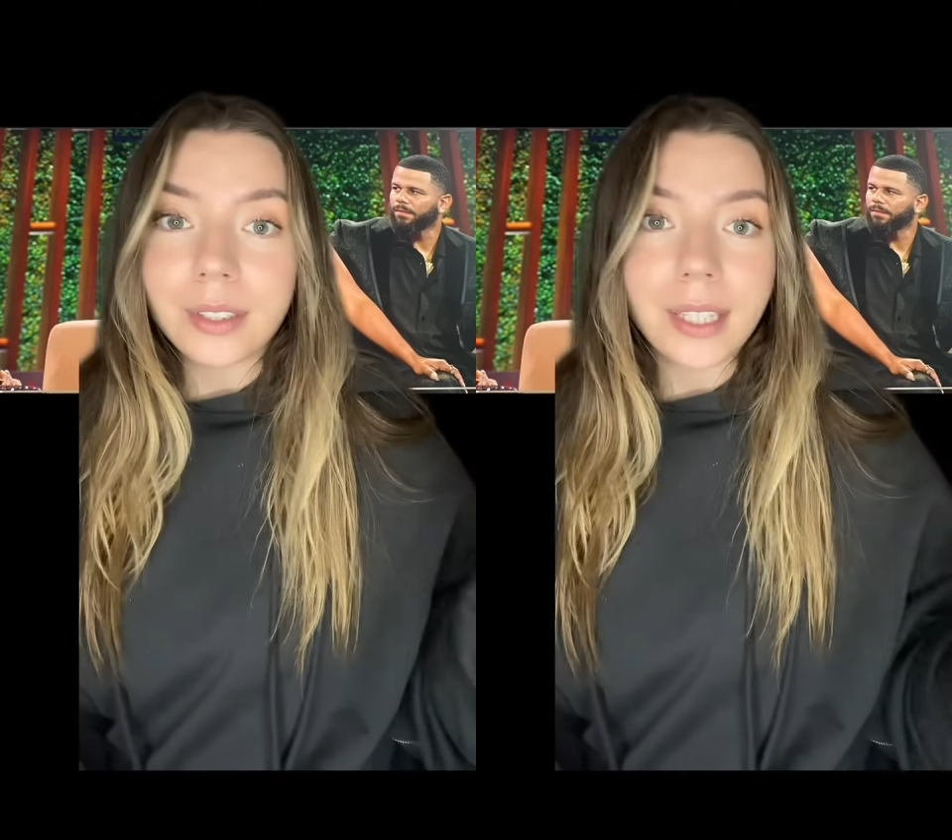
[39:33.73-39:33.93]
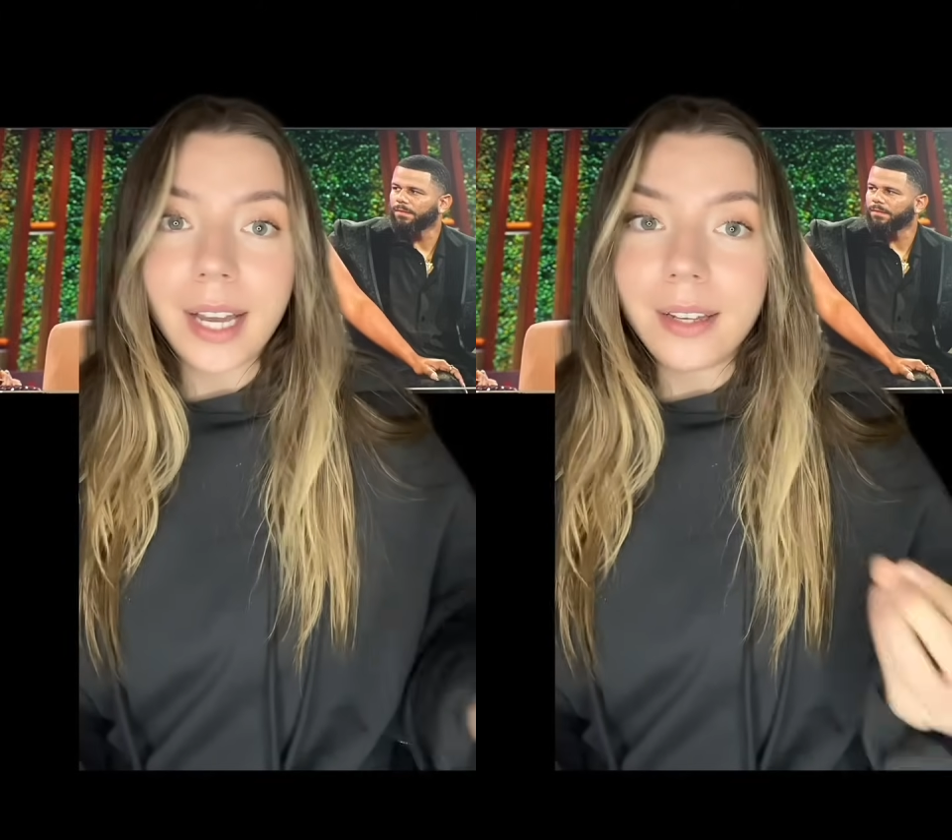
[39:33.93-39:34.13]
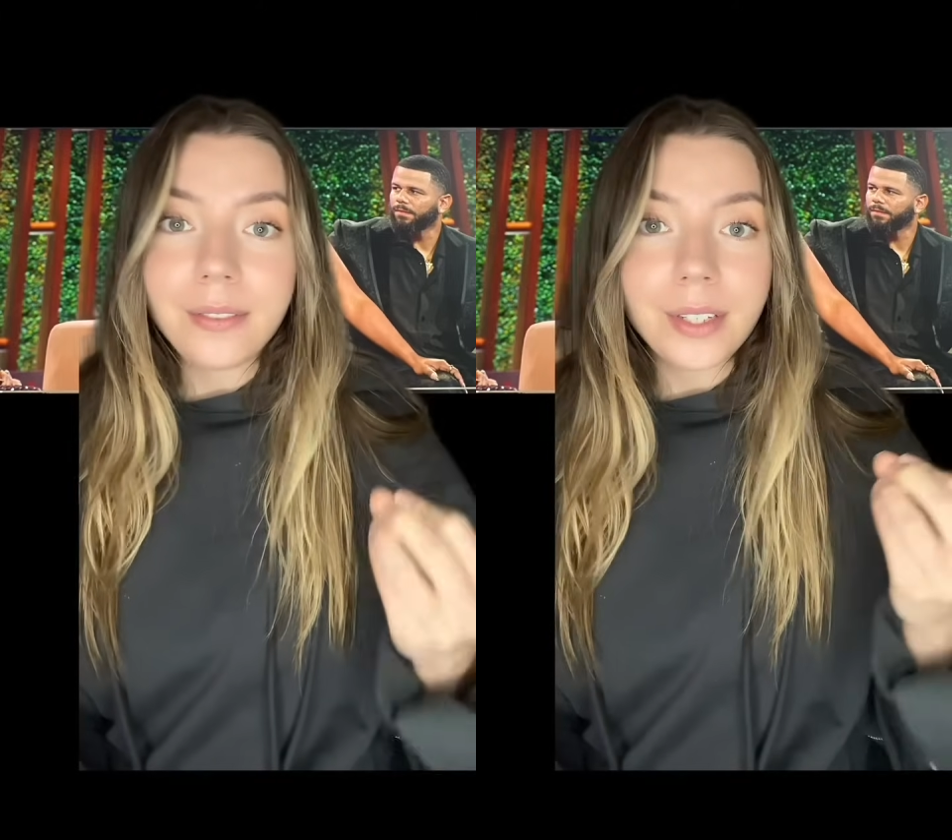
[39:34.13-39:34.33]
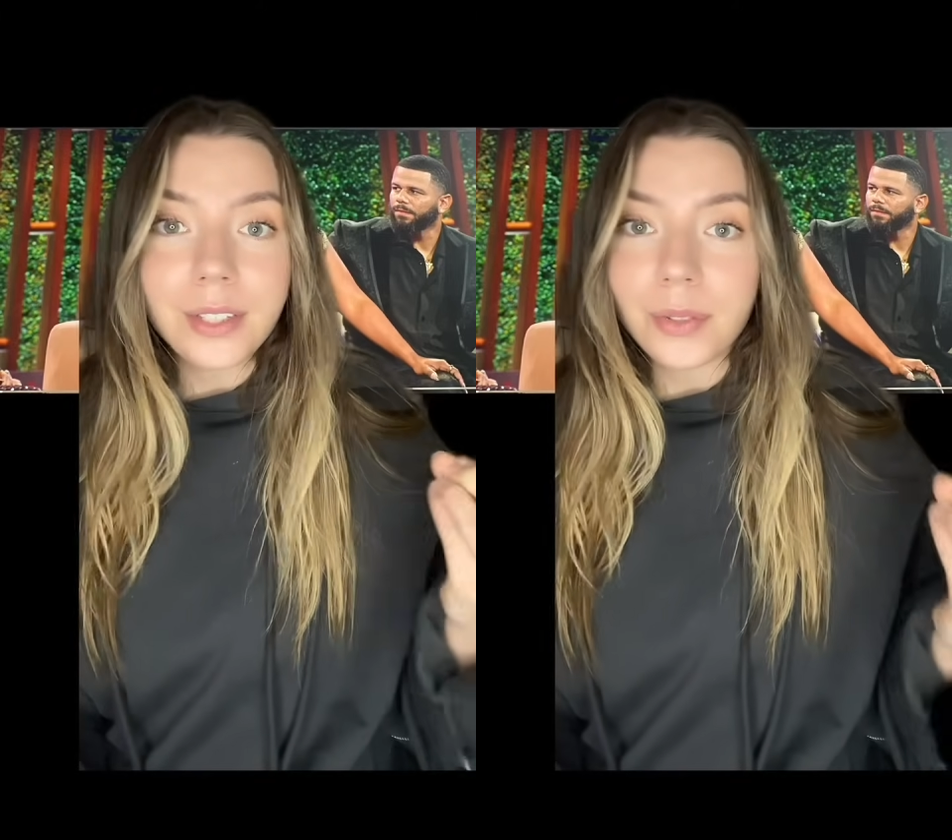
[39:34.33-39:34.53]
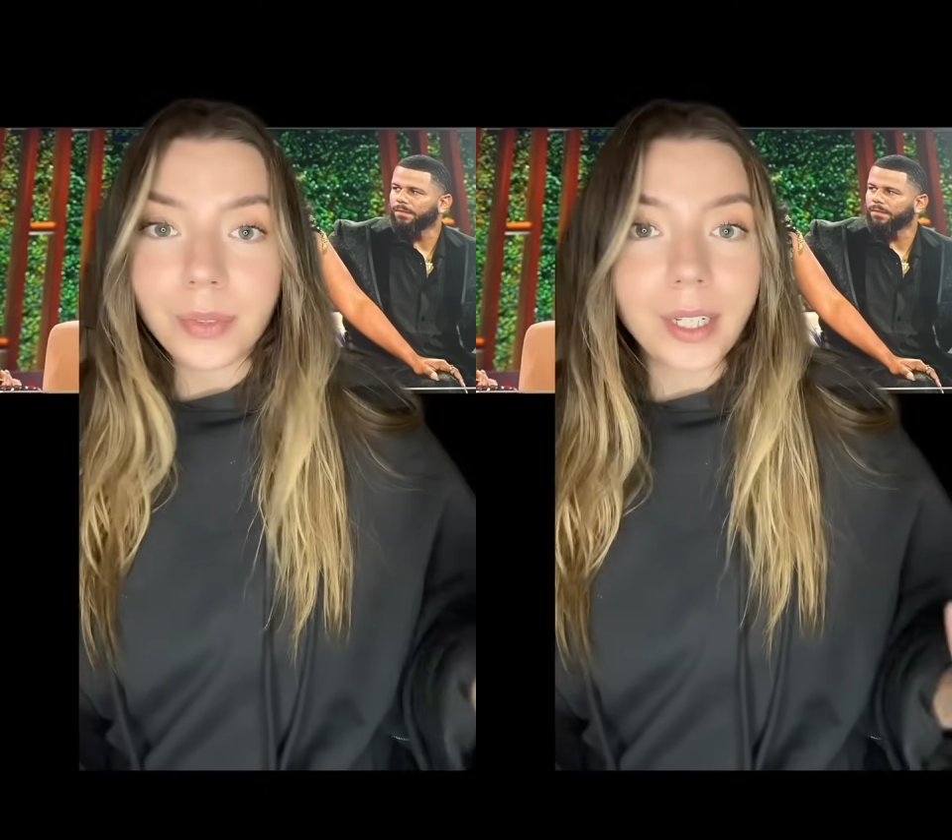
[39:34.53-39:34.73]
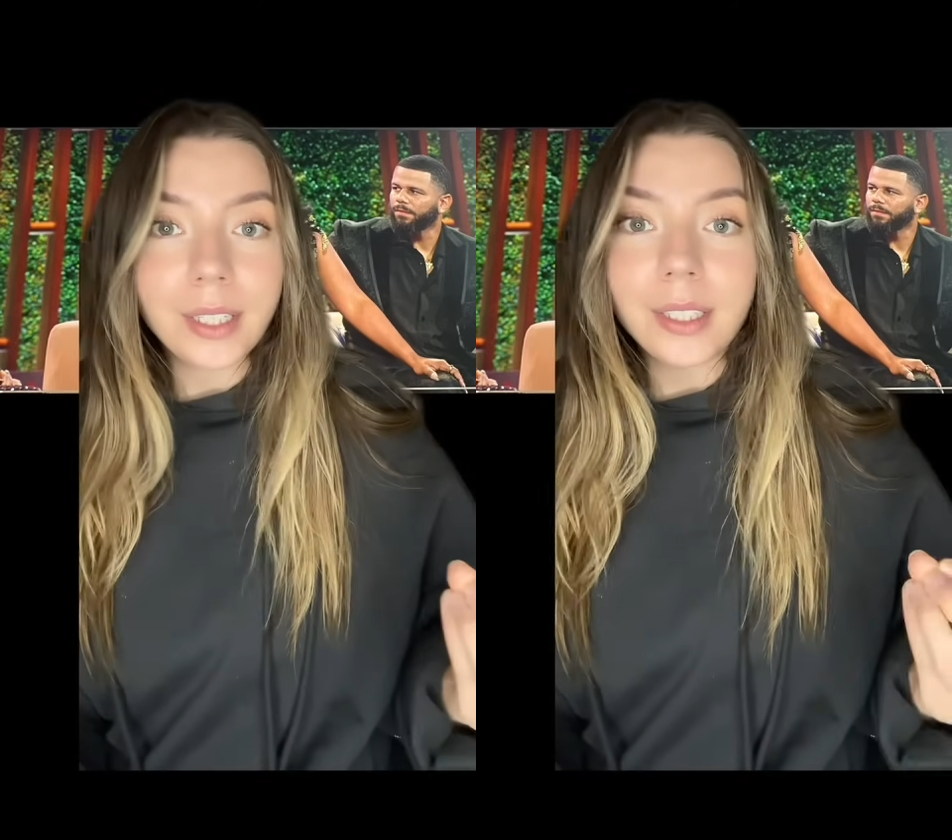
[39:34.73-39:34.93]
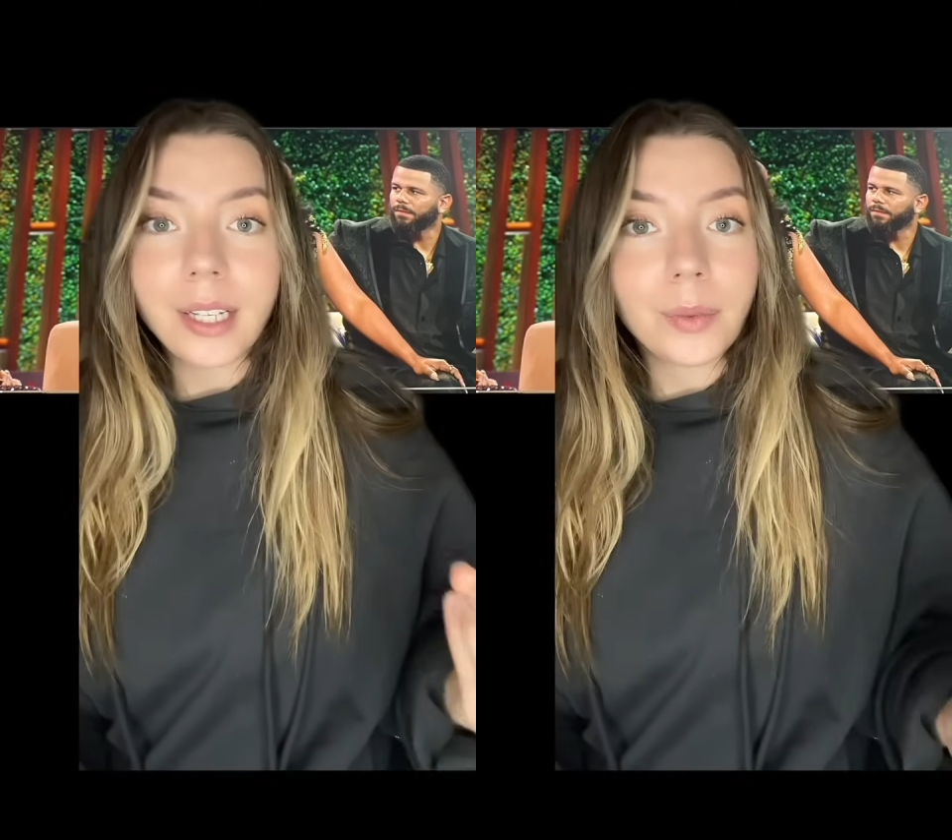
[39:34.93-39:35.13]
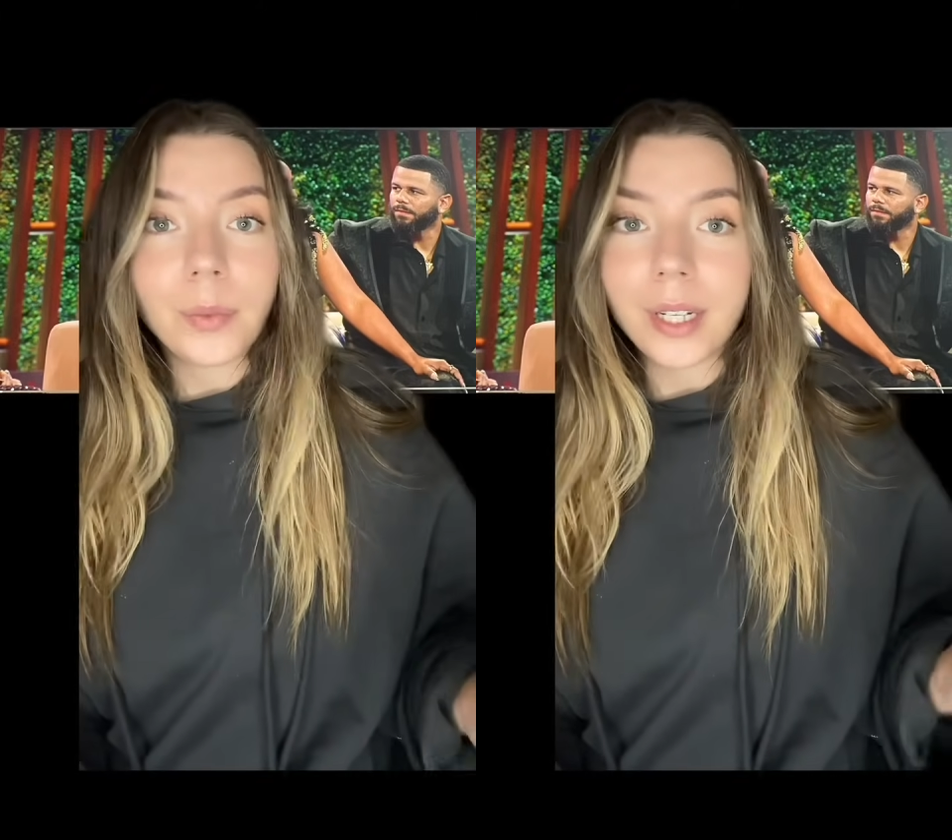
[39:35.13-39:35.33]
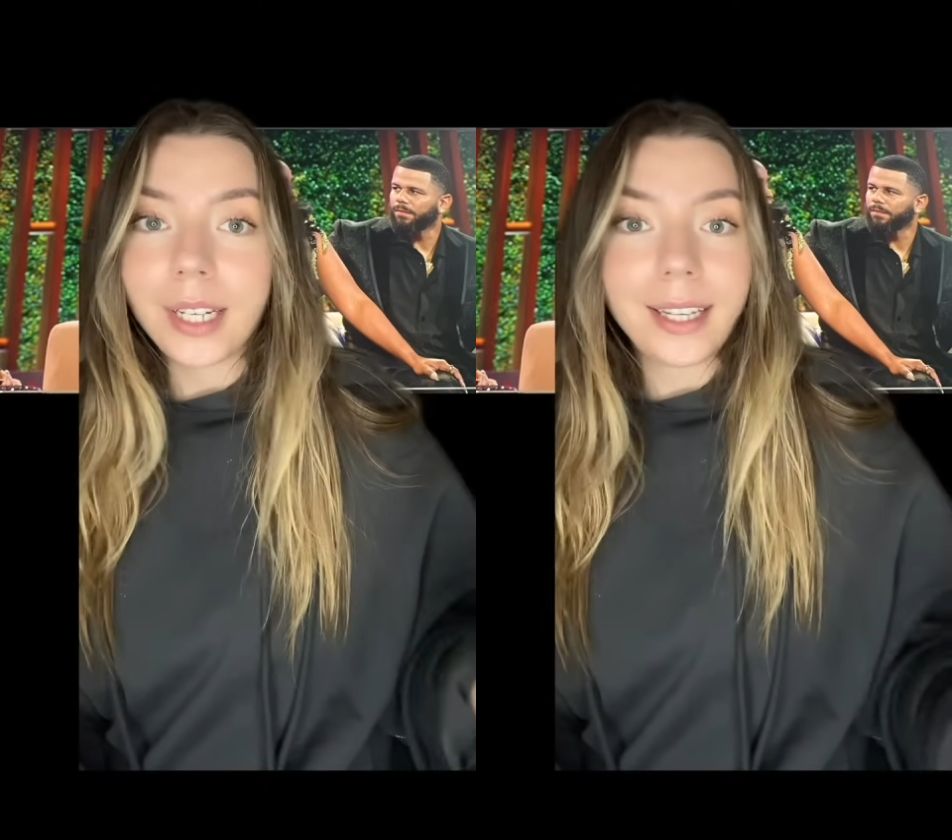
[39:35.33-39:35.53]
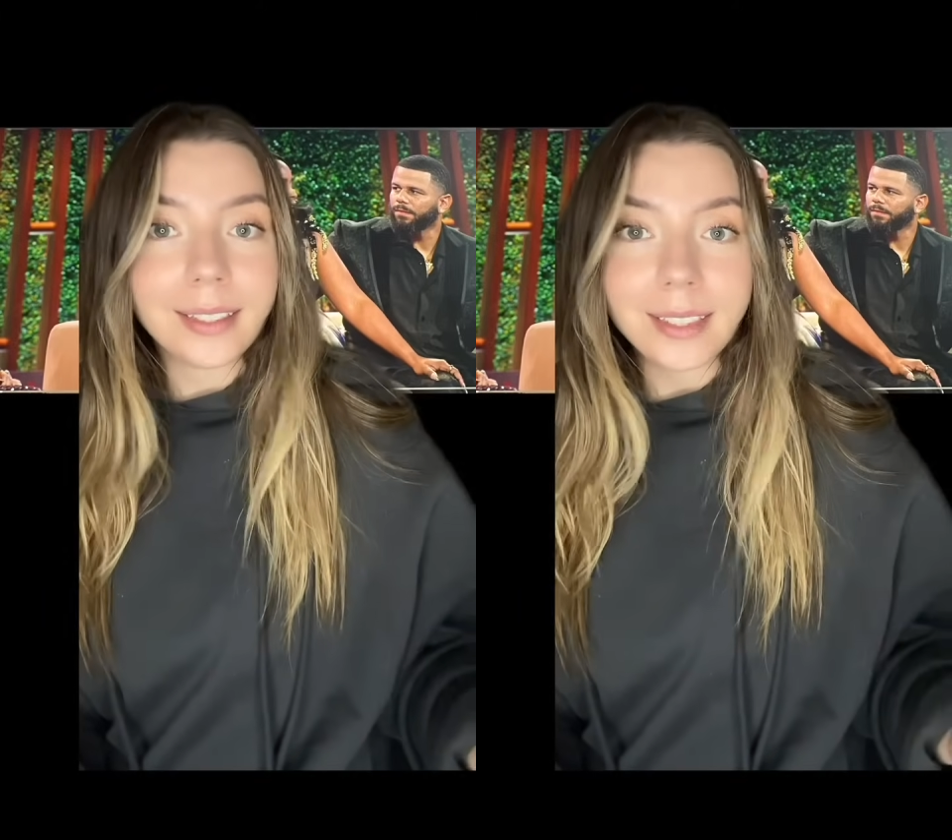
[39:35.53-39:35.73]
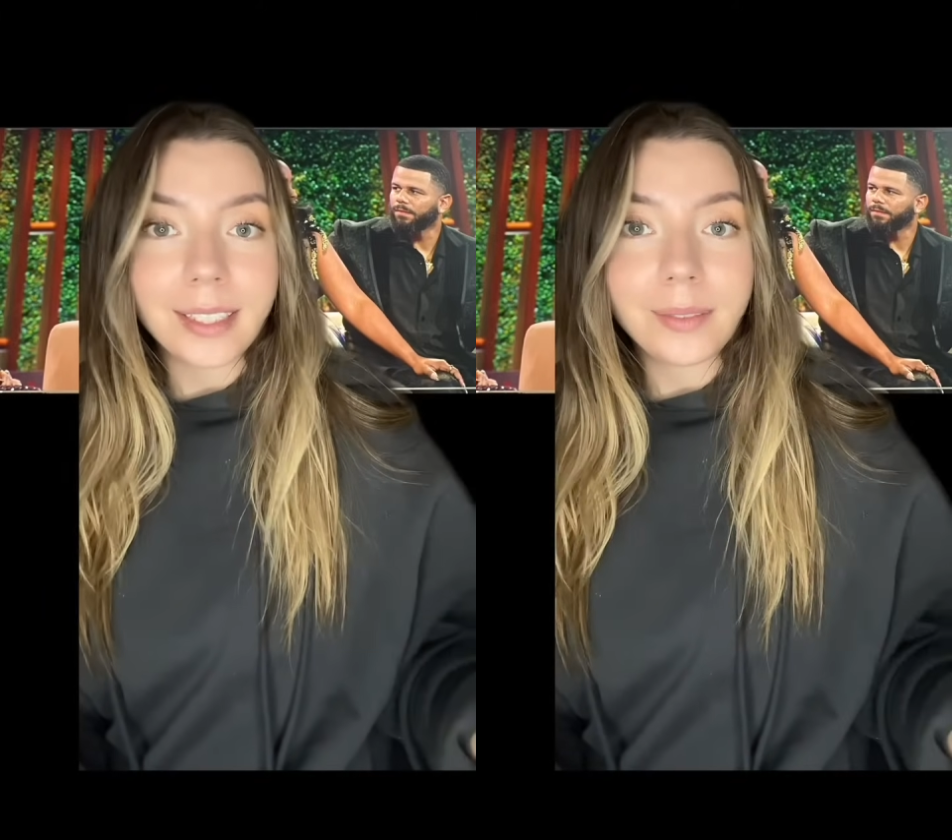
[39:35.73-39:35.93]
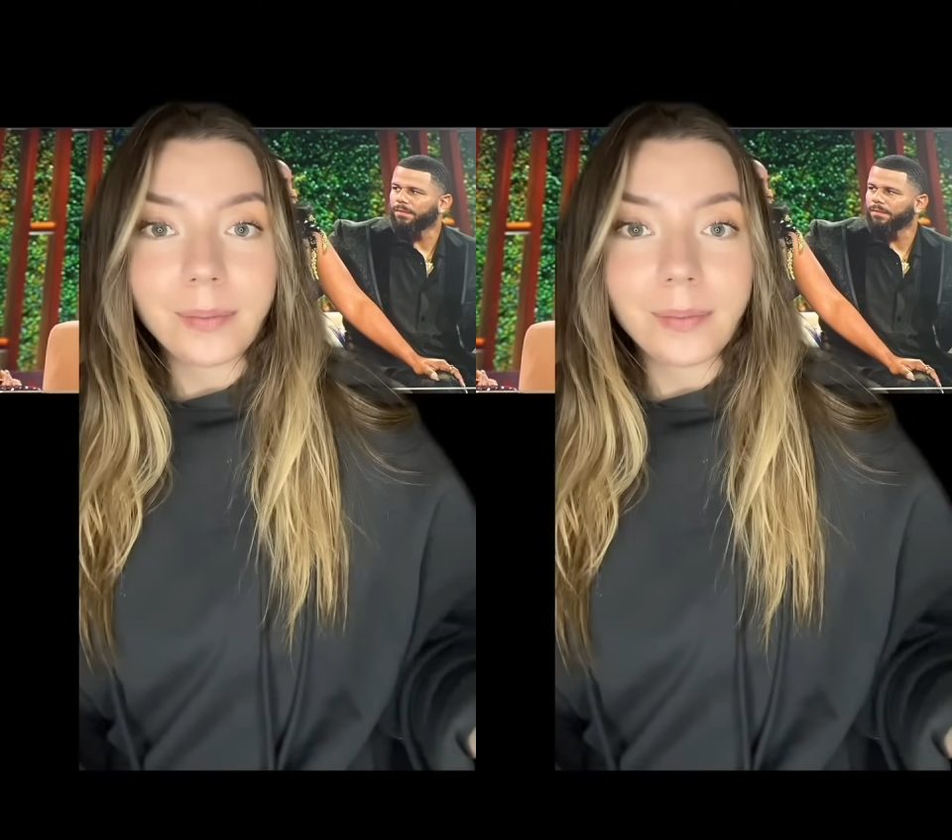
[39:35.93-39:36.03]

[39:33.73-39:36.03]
life is real and what isn't.